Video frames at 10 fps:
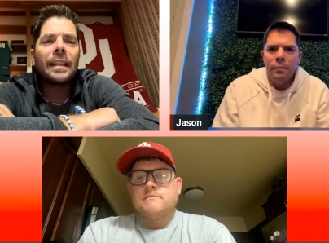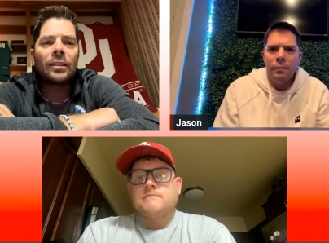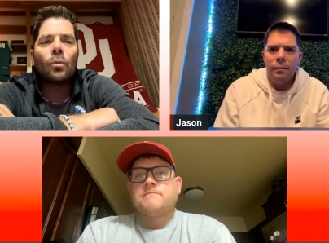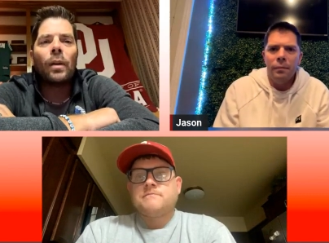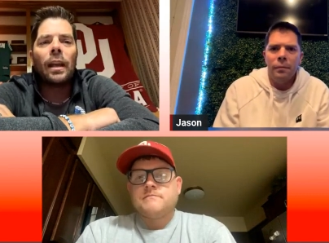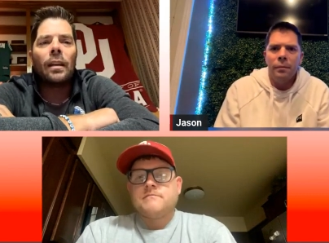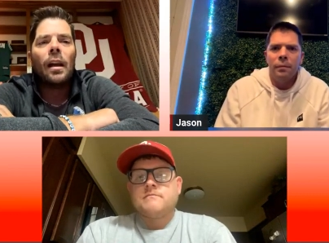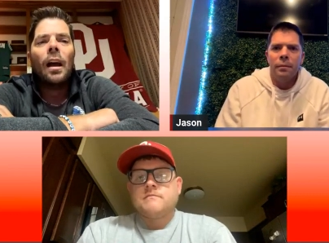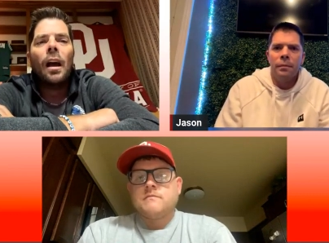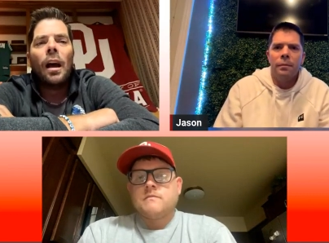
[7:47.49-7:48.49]
Speaker 1: get the win
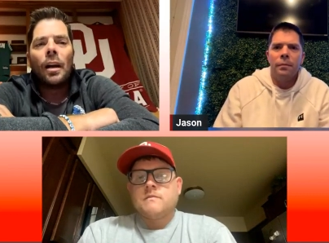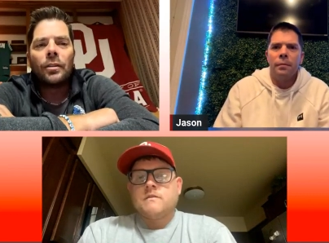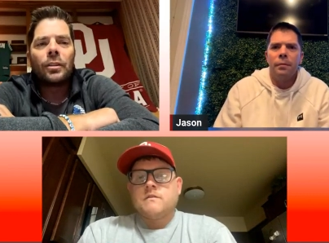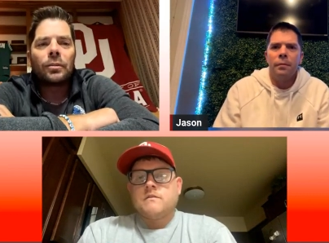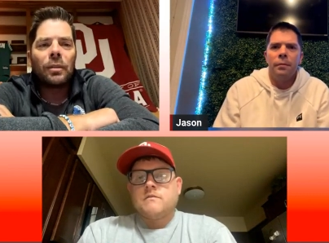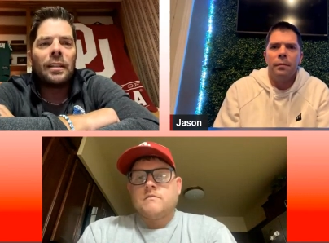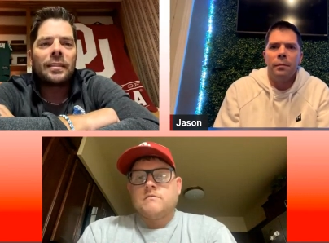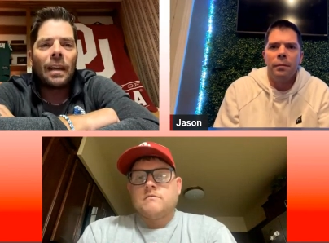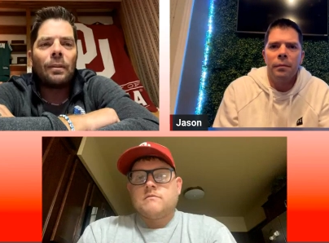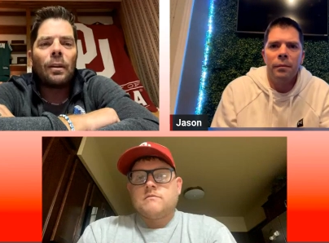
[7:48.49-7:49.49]
103
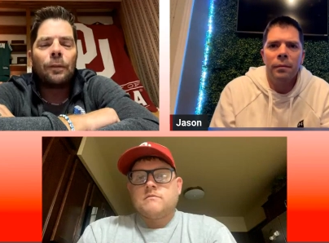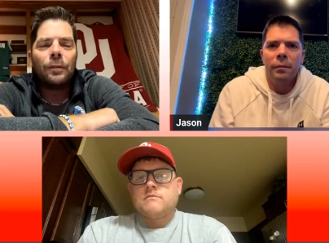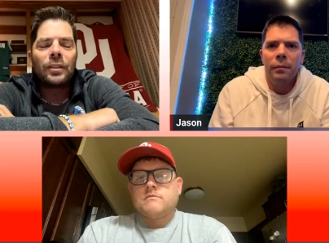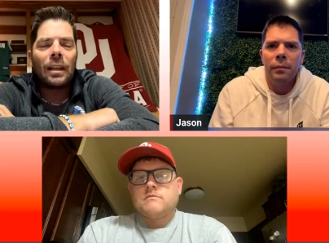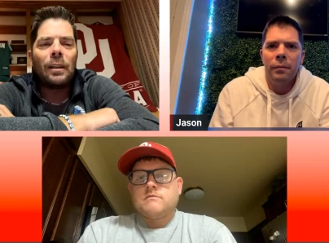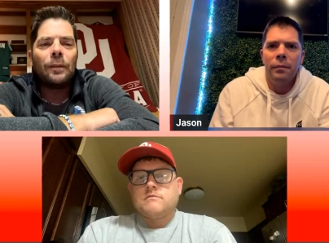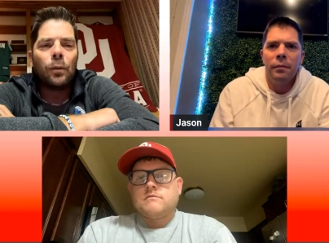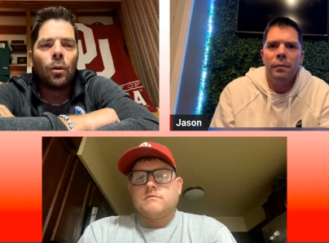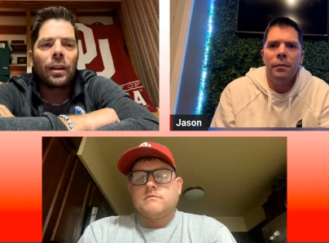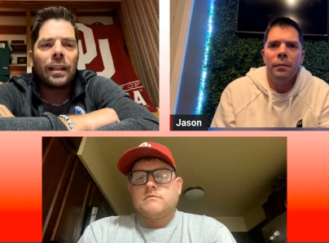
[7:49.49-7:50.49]
to
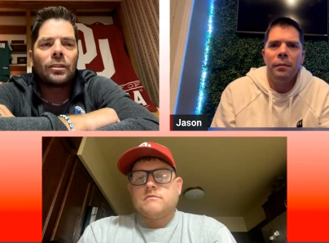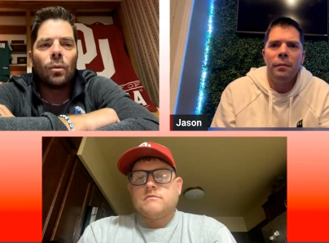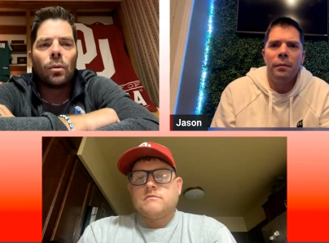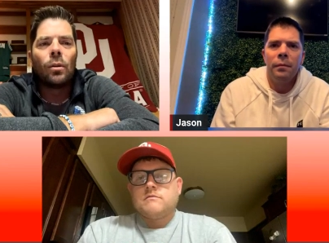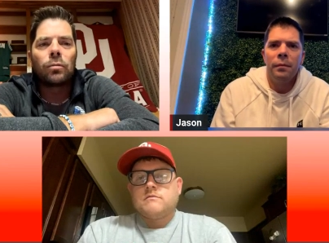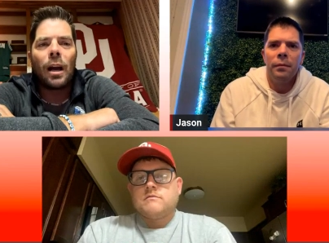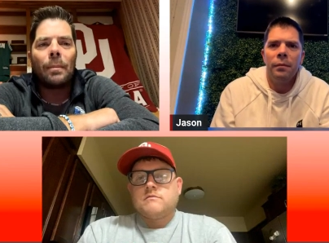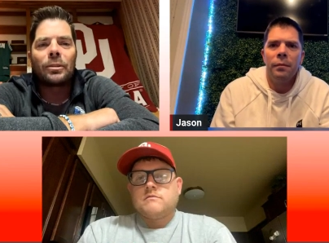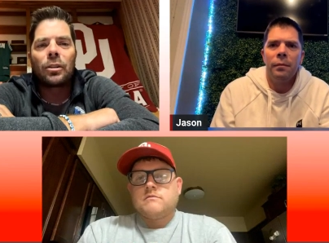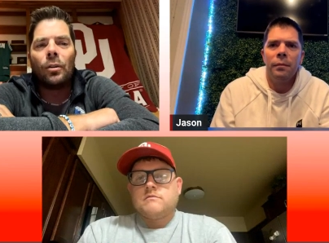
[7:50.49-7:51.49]
74 against Oral
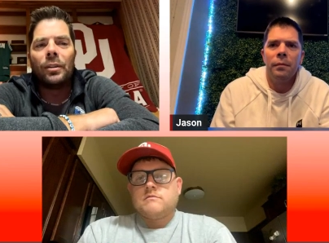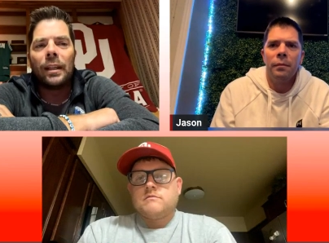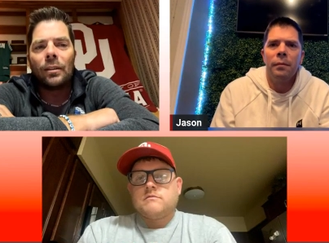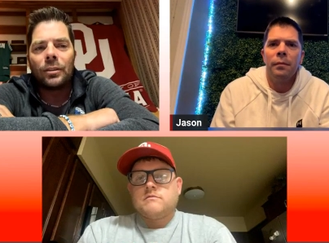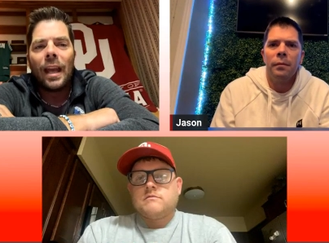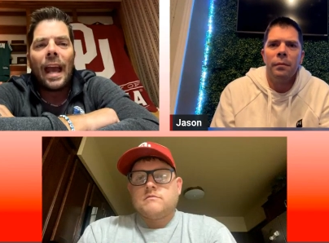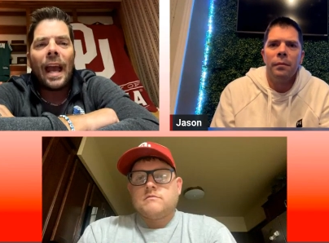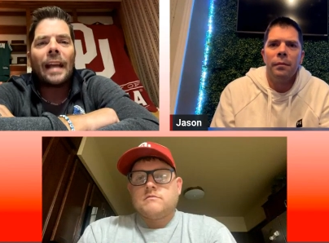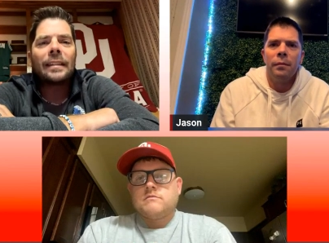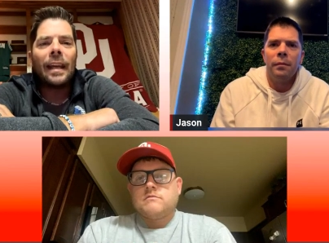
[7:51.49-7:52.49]
Roberts Golden Eagles
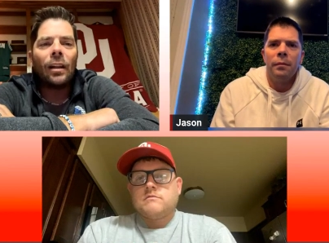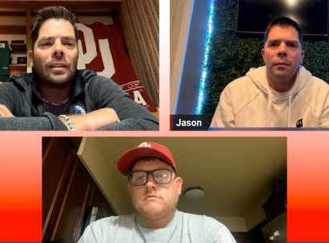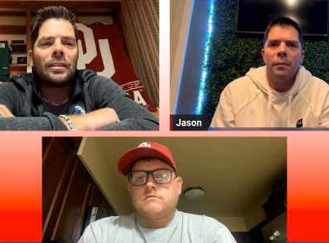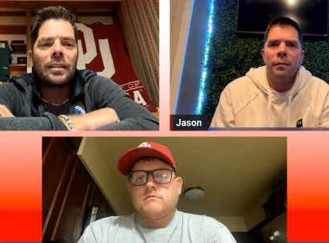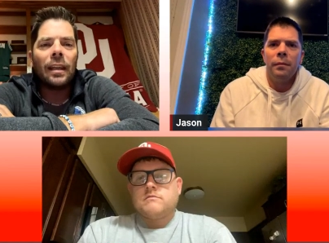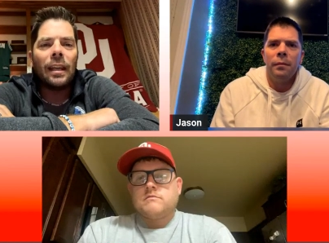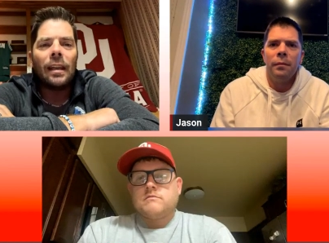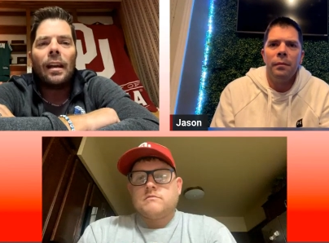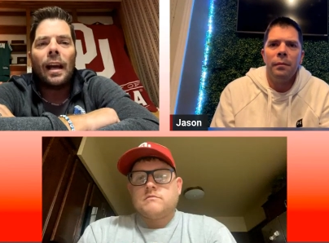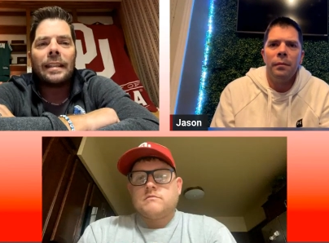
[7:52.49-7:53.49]
at the LNC.
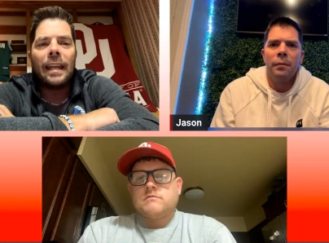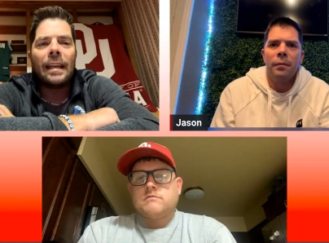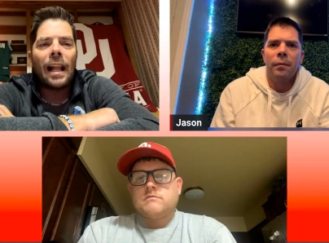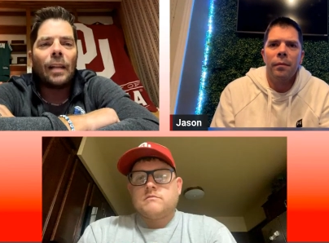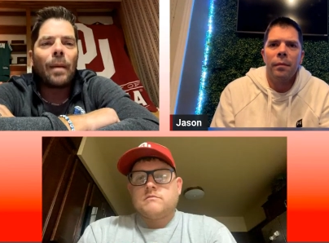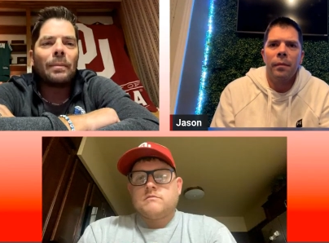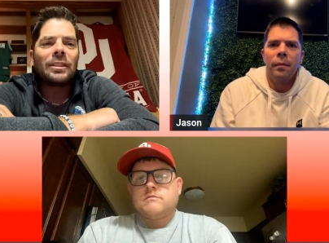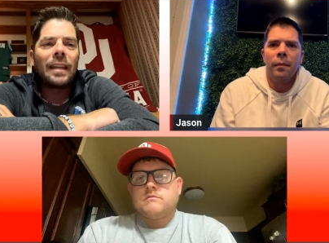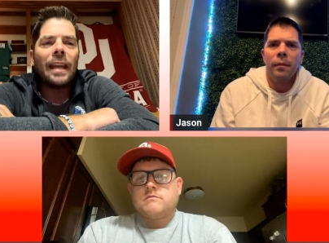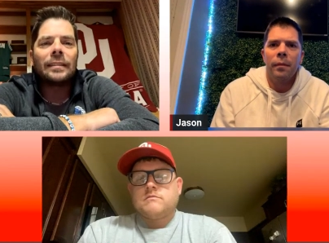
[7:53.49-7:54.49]
Again, Alabama
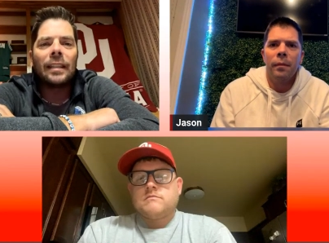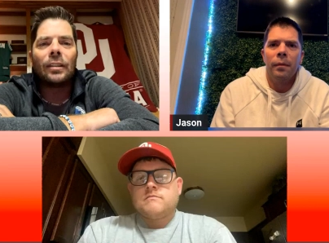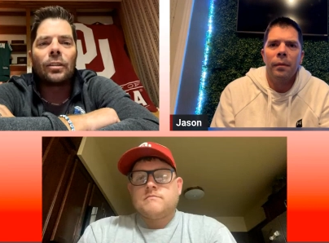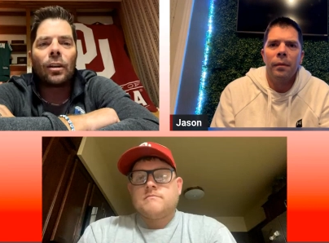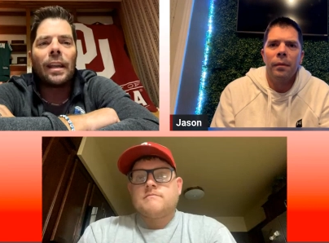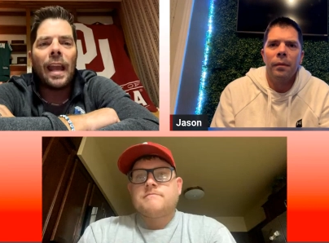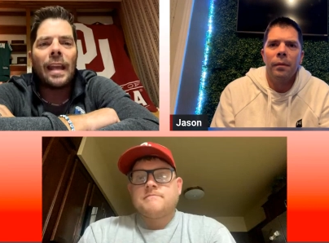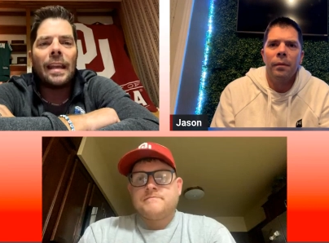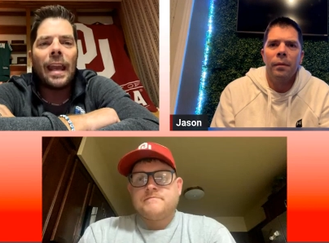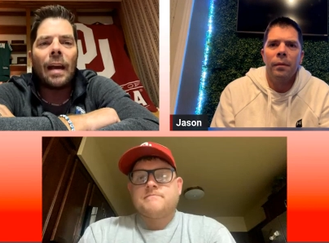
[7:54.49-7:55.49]
State, 10:30
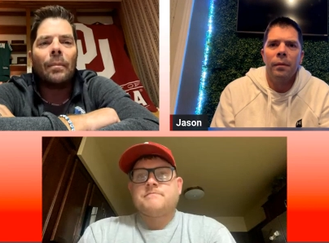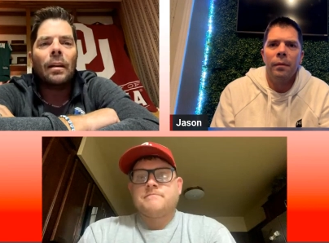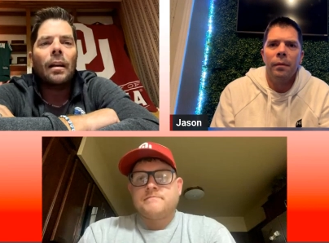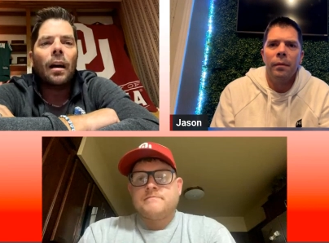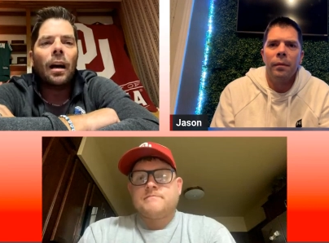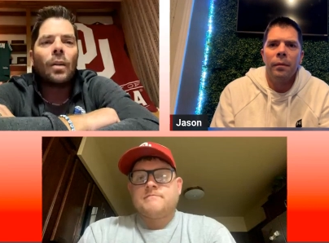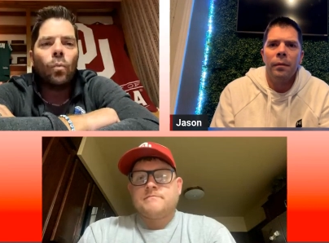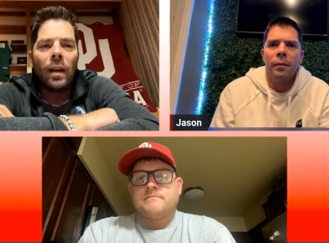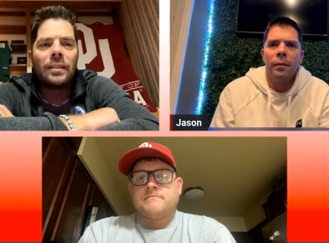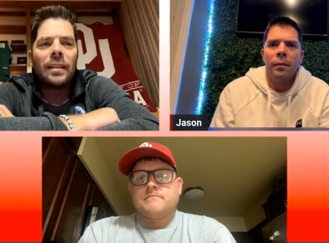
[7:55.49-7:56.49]
a.m. on
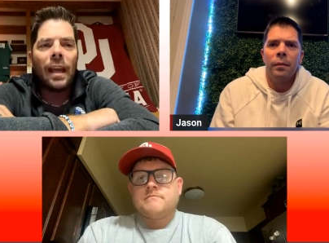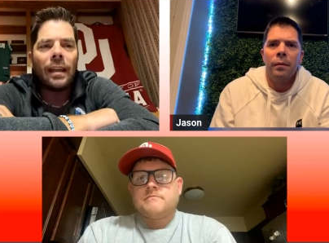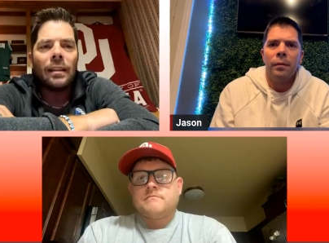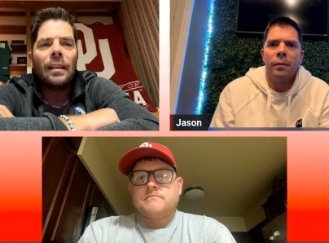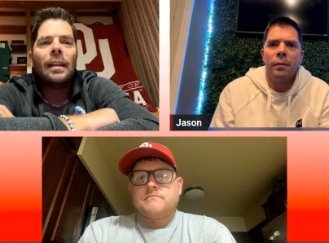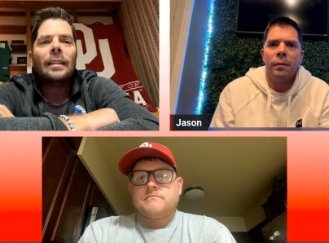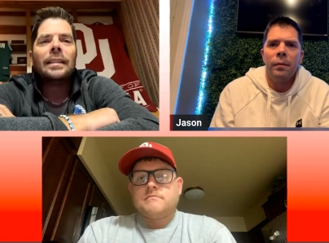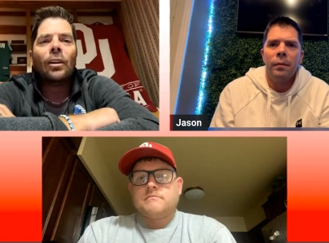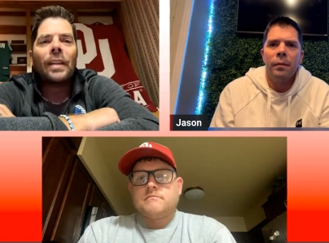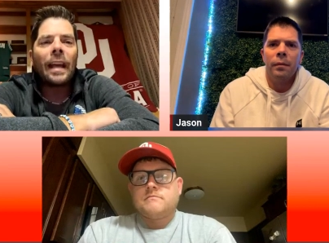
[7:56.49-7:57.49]
Wednesday.
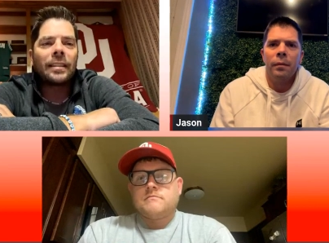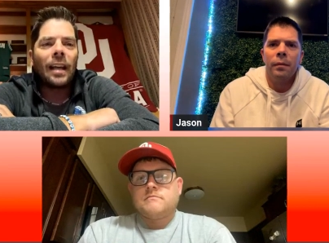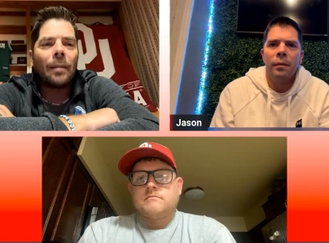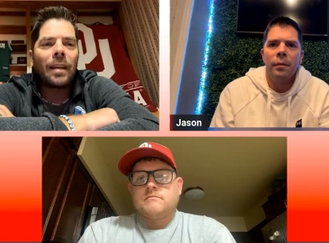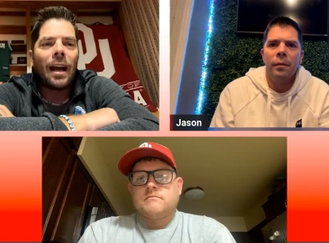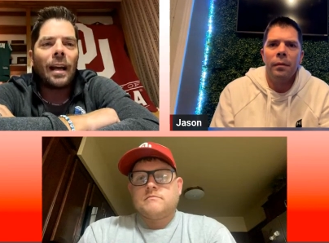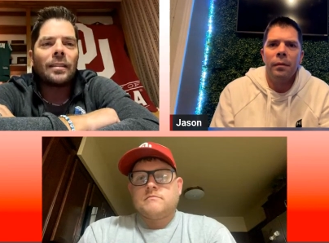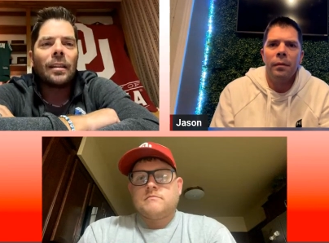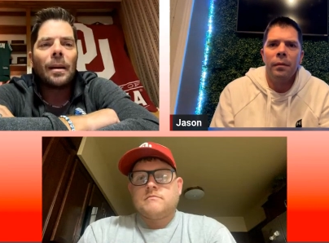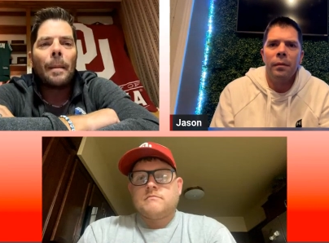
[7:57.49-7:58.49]
Till next time,
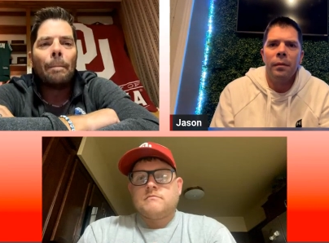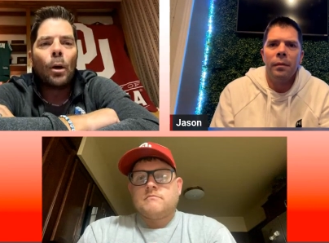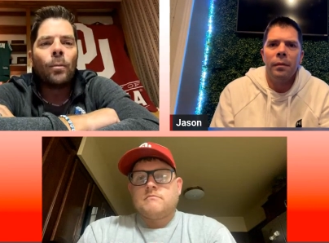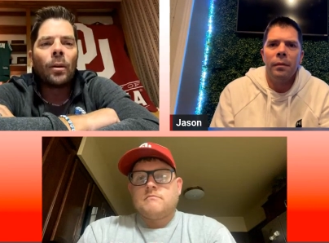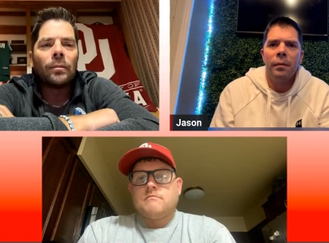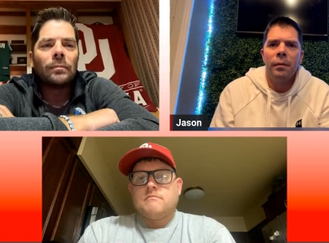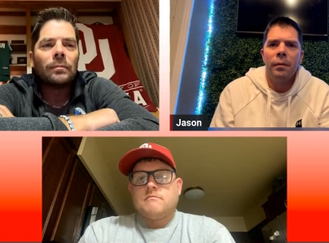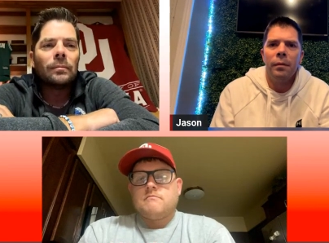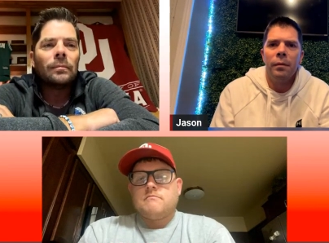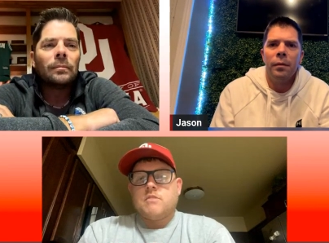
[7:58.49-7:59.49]
guys. Boomer.
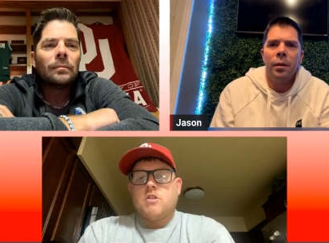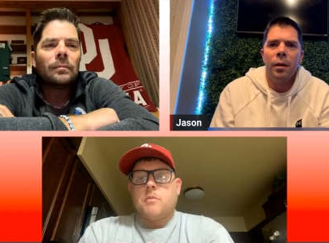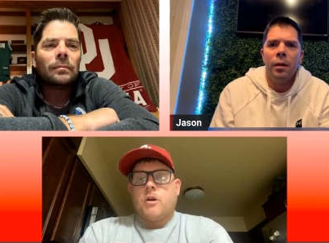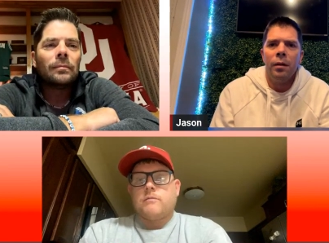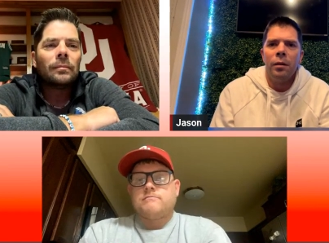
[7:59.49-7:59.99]
Speaker 2: Boomer.